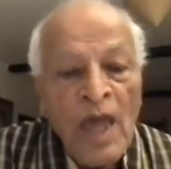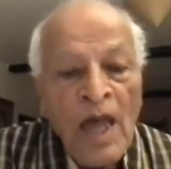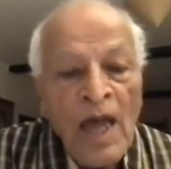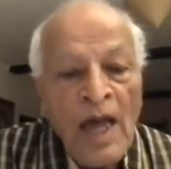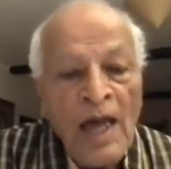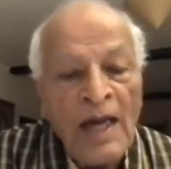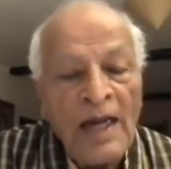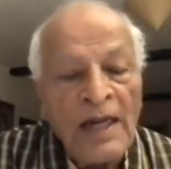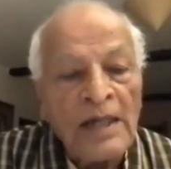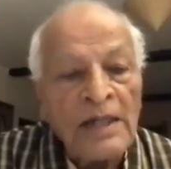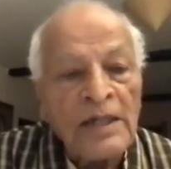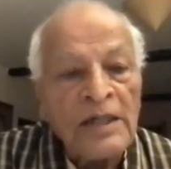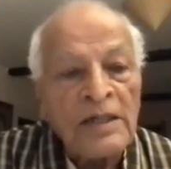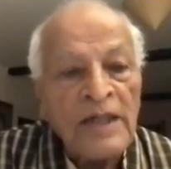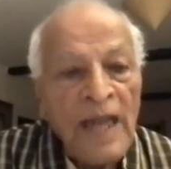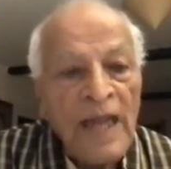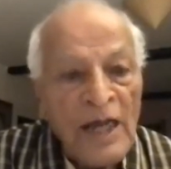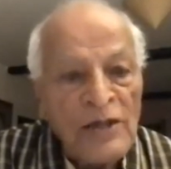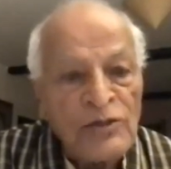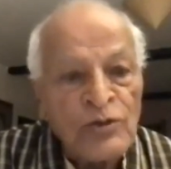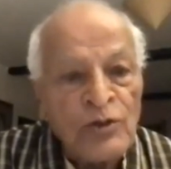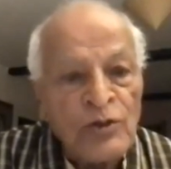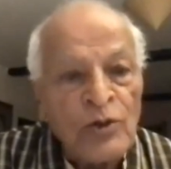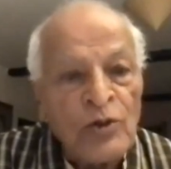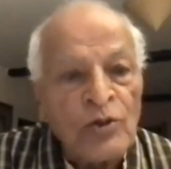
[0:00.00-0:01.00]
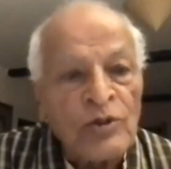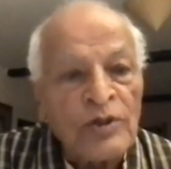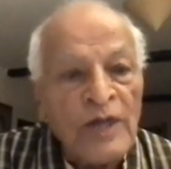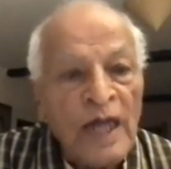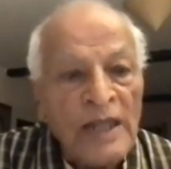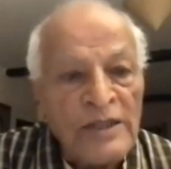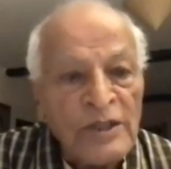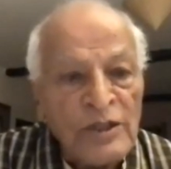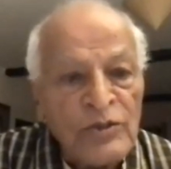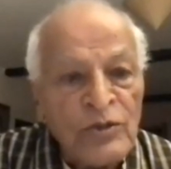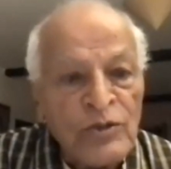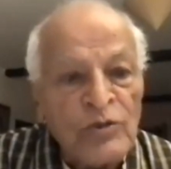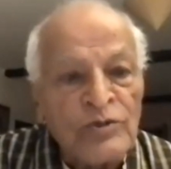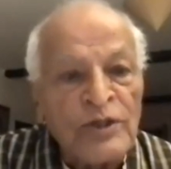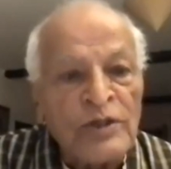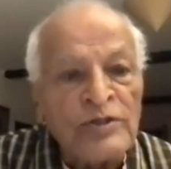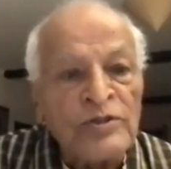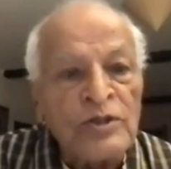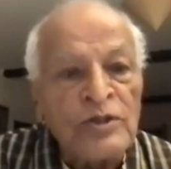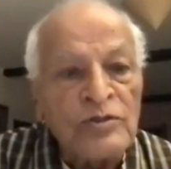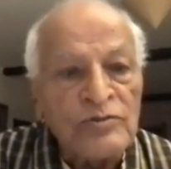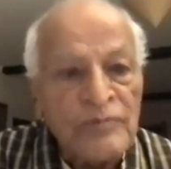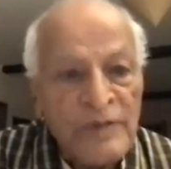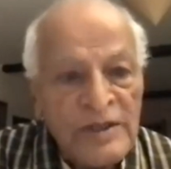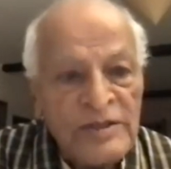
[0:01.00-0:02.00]
Uh, Glasgow Caledonian
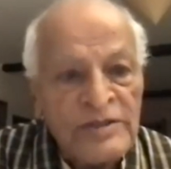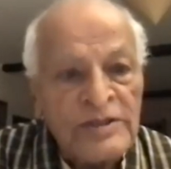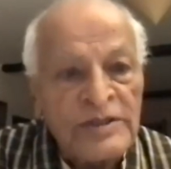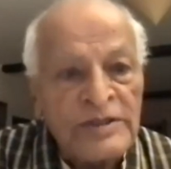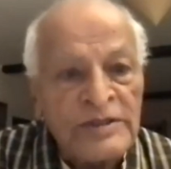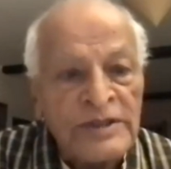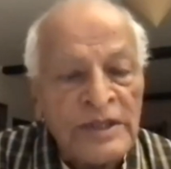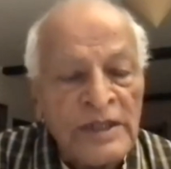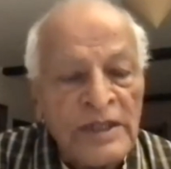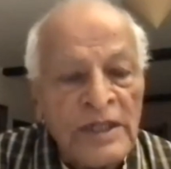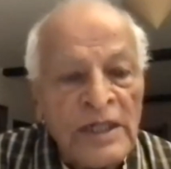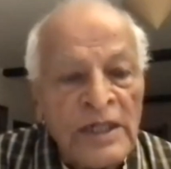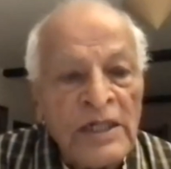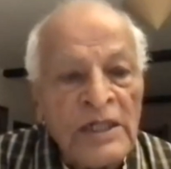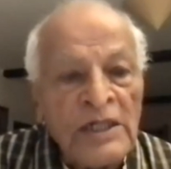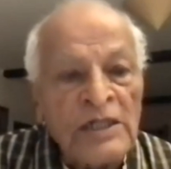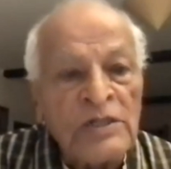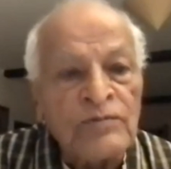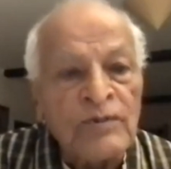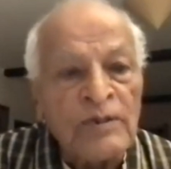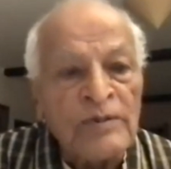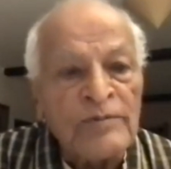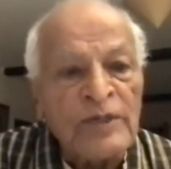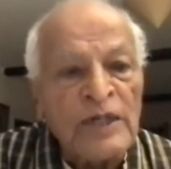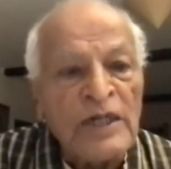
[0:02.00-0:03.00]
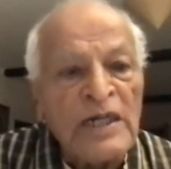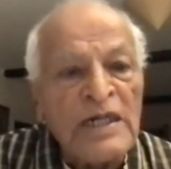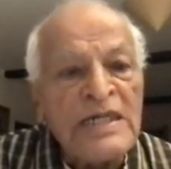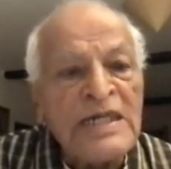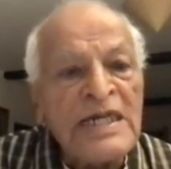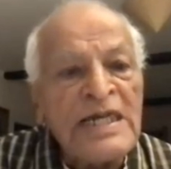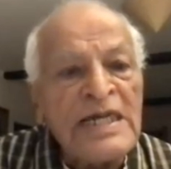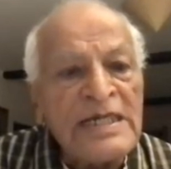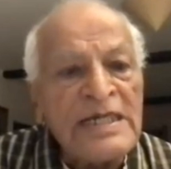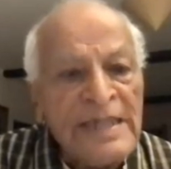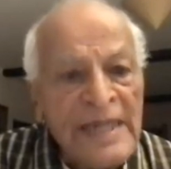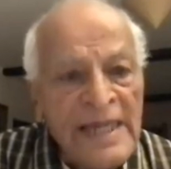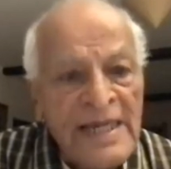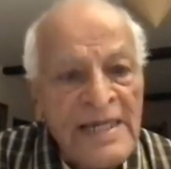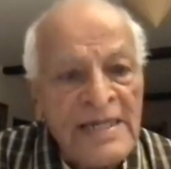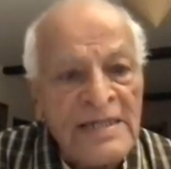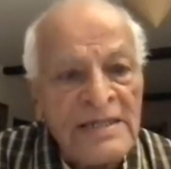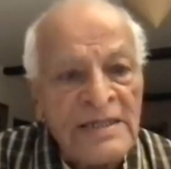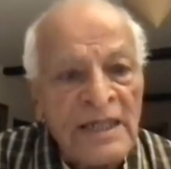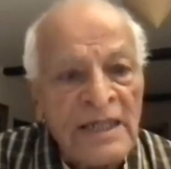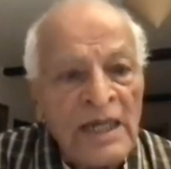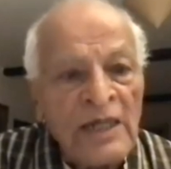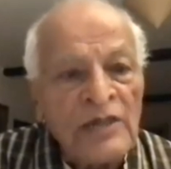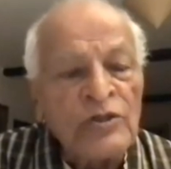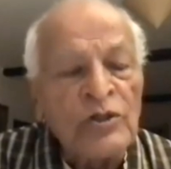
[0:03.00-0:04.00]
University is one of the
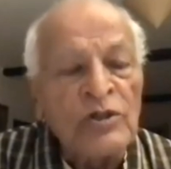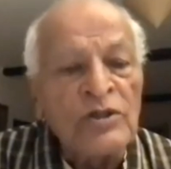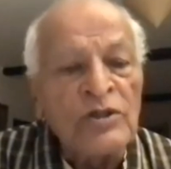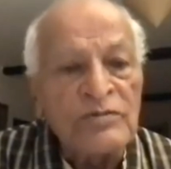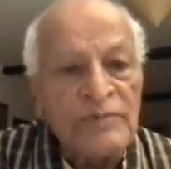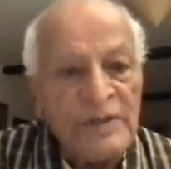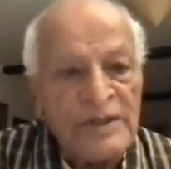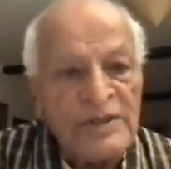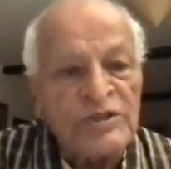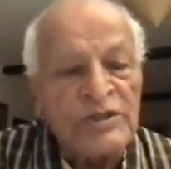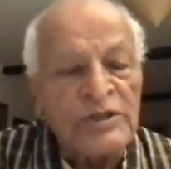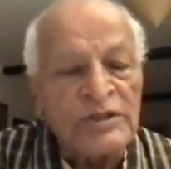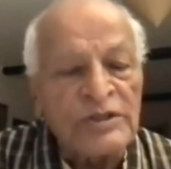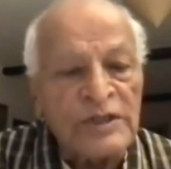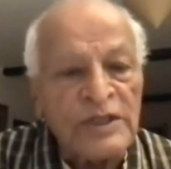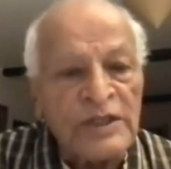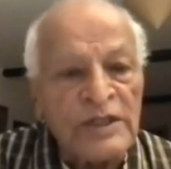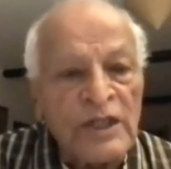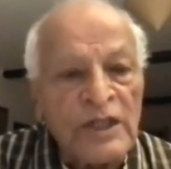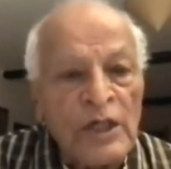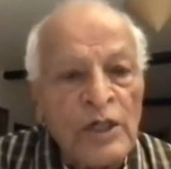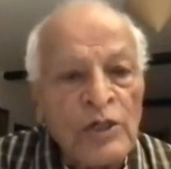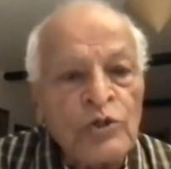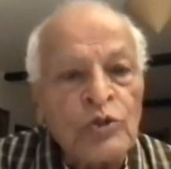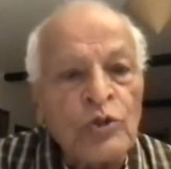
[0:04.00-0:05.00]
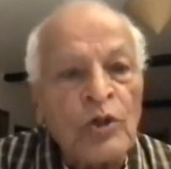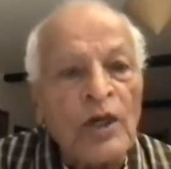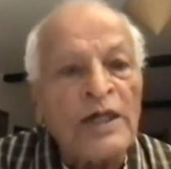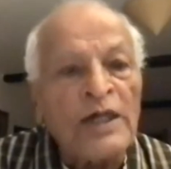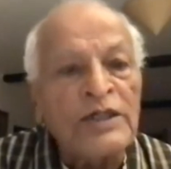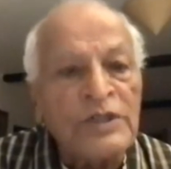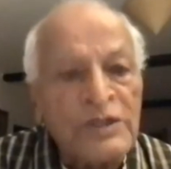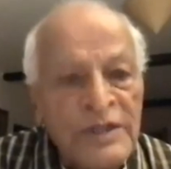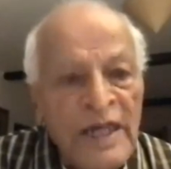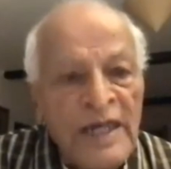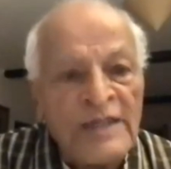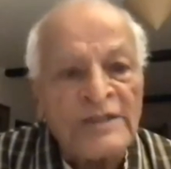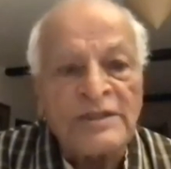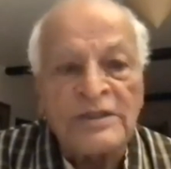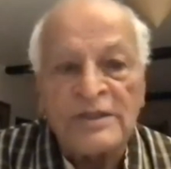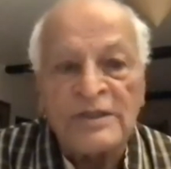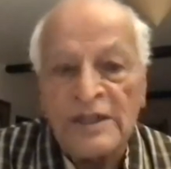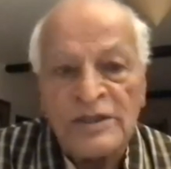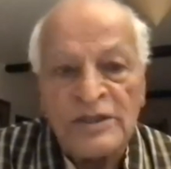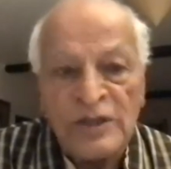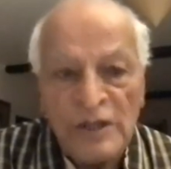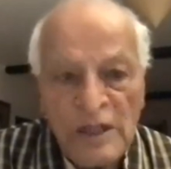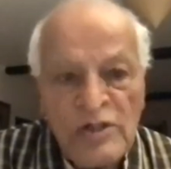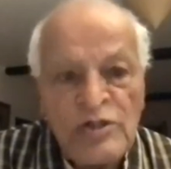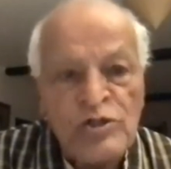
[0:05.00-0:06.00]
leading university to address
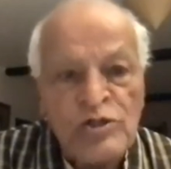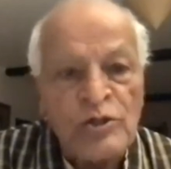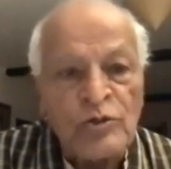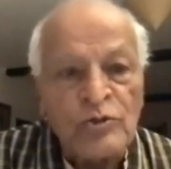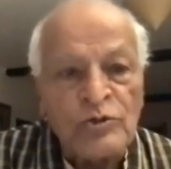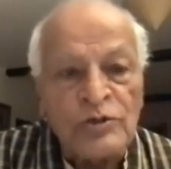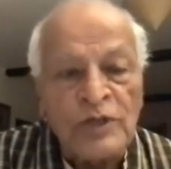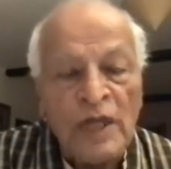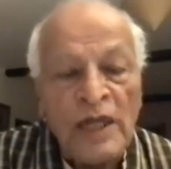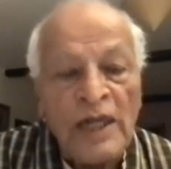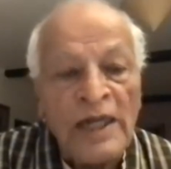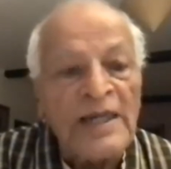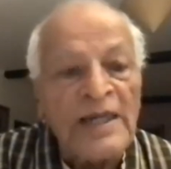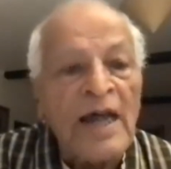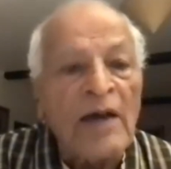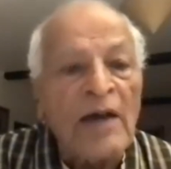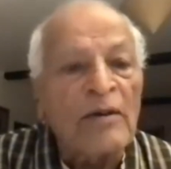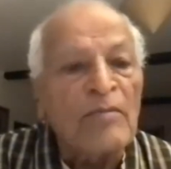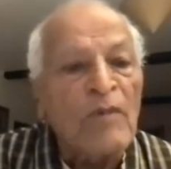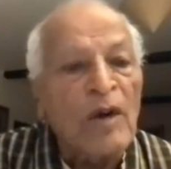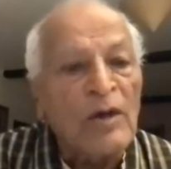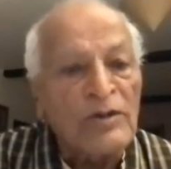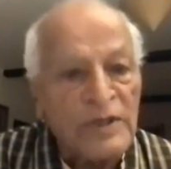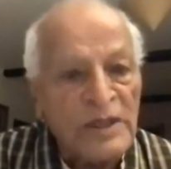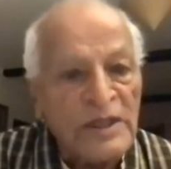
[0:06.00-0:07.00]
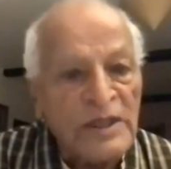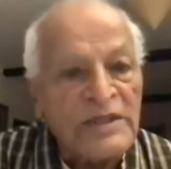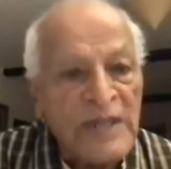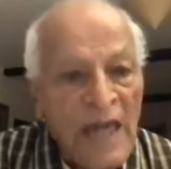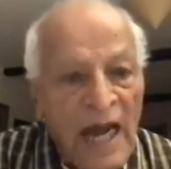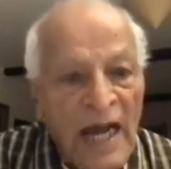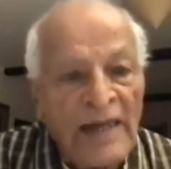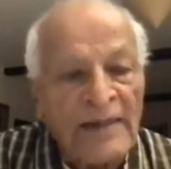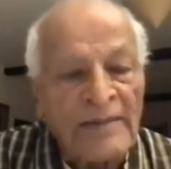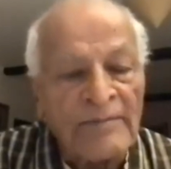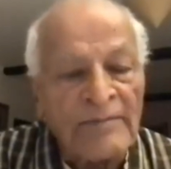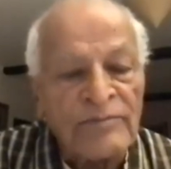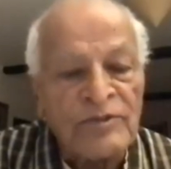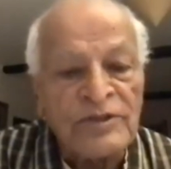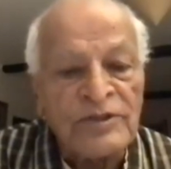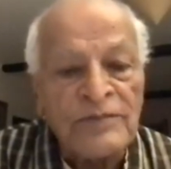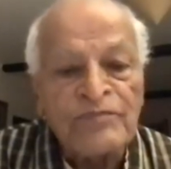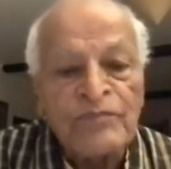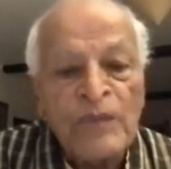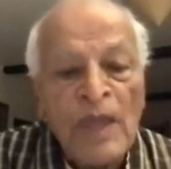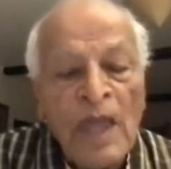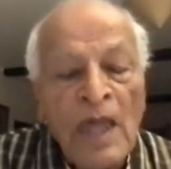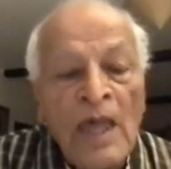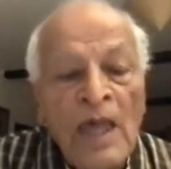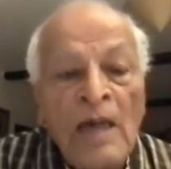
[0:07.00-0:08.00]
these issues in our modern times.
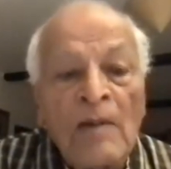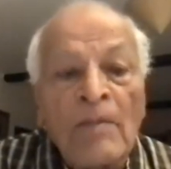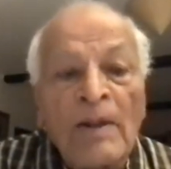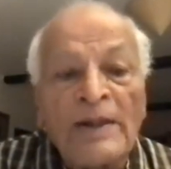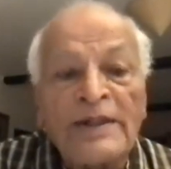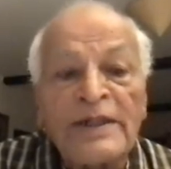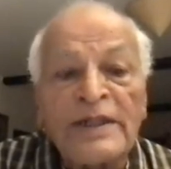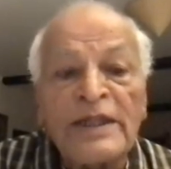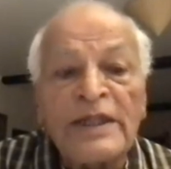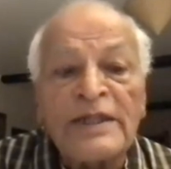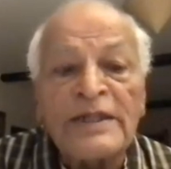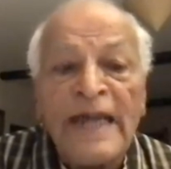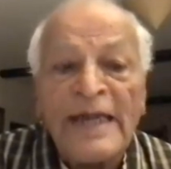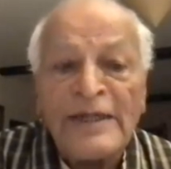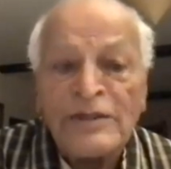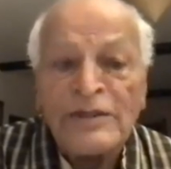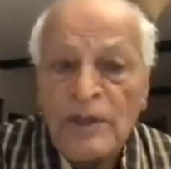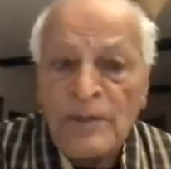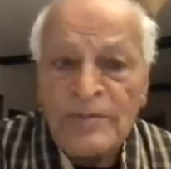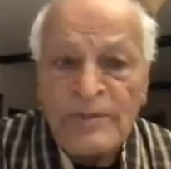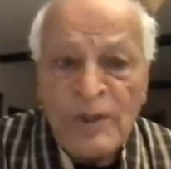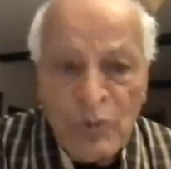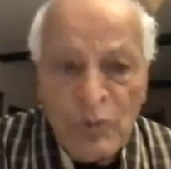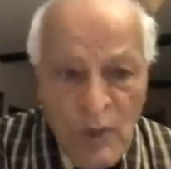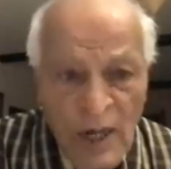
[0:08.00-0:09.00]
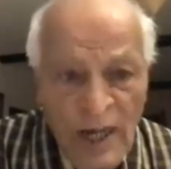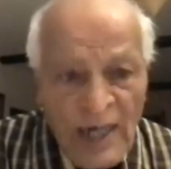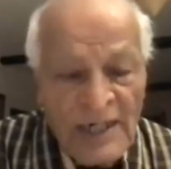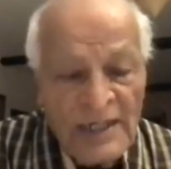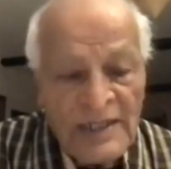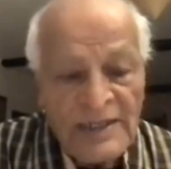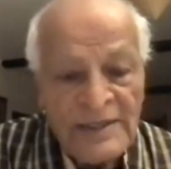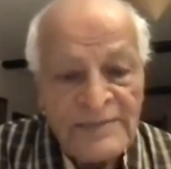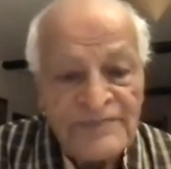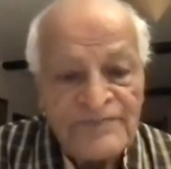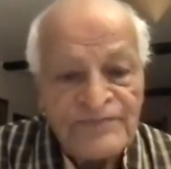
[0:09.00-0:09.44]
But in the rest of the world,